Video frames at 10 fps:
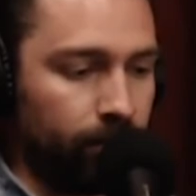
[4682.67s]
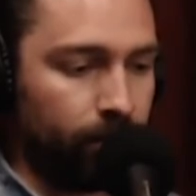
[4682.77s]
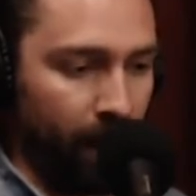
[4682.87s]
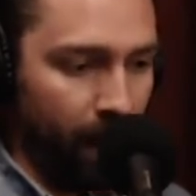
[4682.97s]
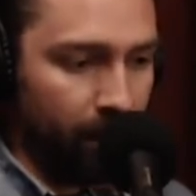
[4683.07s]

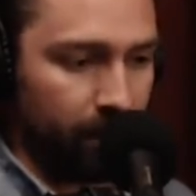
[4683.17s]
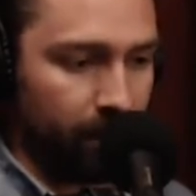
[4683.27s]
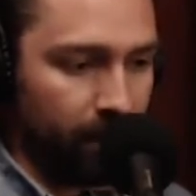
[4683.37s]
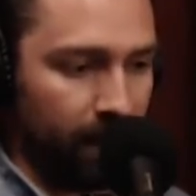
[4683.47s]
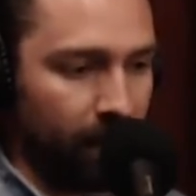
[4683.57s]

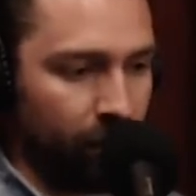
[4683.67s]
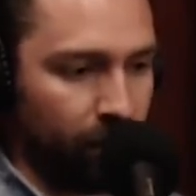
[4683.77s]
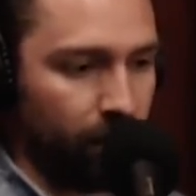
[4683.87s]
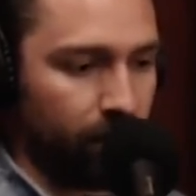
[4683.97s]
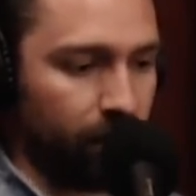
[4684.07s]
but the
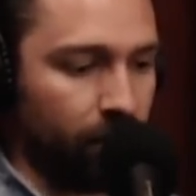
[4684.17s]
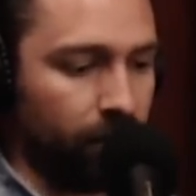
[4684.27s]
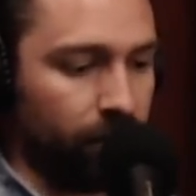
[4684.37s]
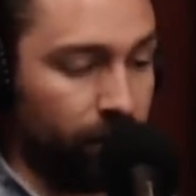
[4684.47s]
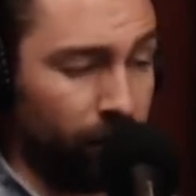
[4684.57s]
introduction
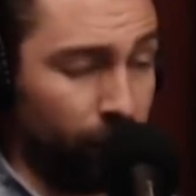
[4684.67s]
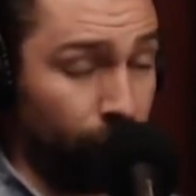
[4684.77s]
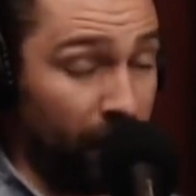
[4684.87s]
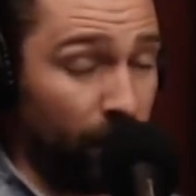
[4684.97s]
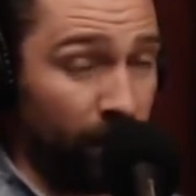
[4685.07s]
of
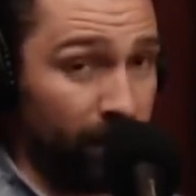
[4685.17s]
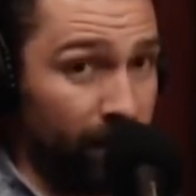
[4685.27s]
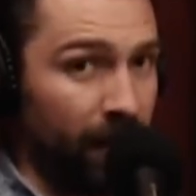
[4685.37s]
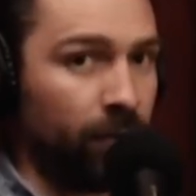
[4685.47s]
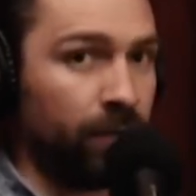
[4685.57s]
rear wheel
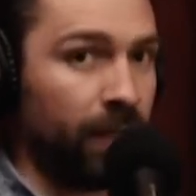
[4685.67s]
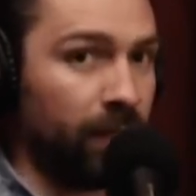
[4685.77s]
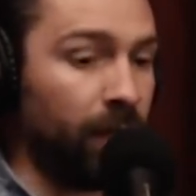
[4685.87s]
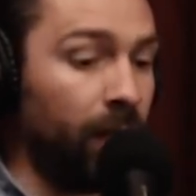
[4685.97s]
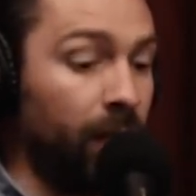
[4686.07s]
steer on that
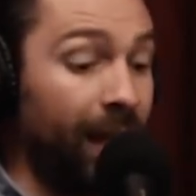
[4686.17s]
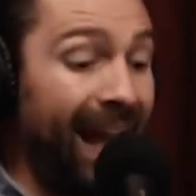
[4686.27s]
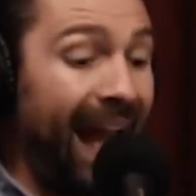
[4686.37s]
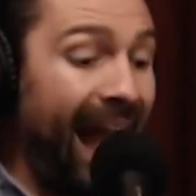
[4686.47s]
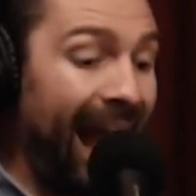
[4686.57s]
car,
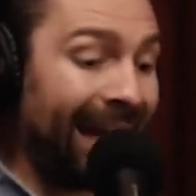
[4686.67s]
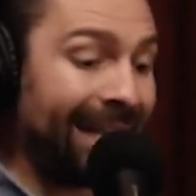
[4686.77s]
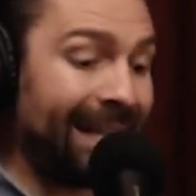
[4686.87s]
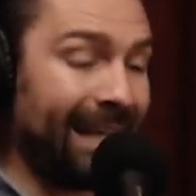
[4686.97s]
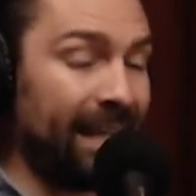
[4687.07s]

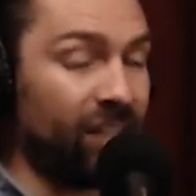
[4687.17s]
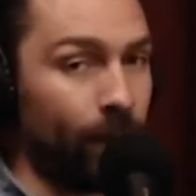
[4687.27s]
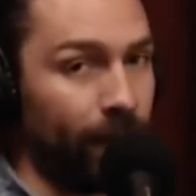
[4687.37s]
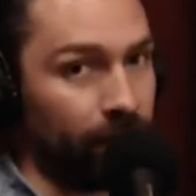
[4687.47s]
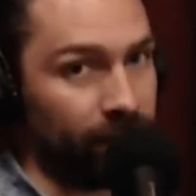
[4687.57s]
and it's a
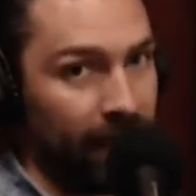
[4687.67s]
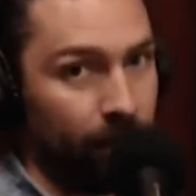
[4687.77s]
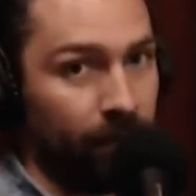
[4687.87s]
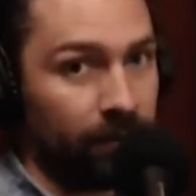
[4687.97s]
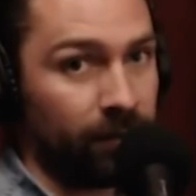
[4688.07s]
twin clutch
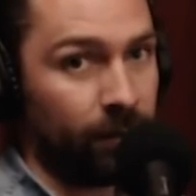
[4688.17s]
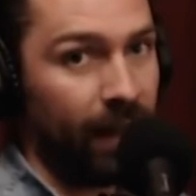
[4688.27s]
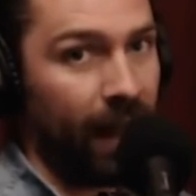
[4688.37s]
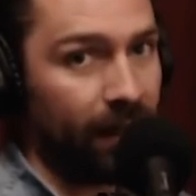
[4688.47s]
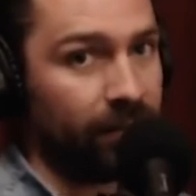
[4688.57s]
gearbox, so it
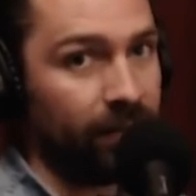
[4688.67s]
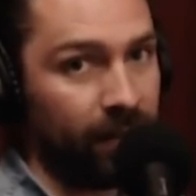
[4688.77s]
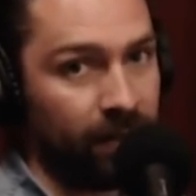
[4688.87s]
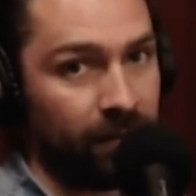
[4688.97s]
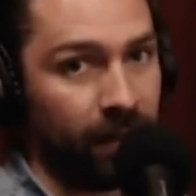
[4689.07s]
actually
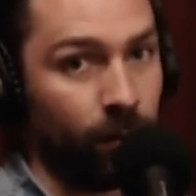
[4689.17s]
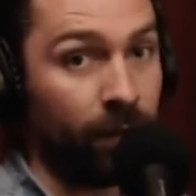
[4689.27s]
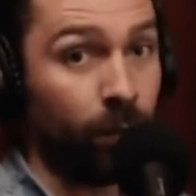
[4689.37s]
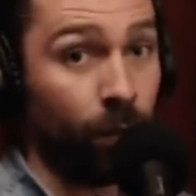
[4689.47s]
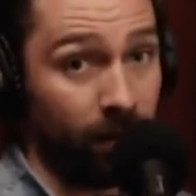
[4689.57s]
changes gear when
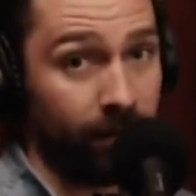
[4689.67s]
you want it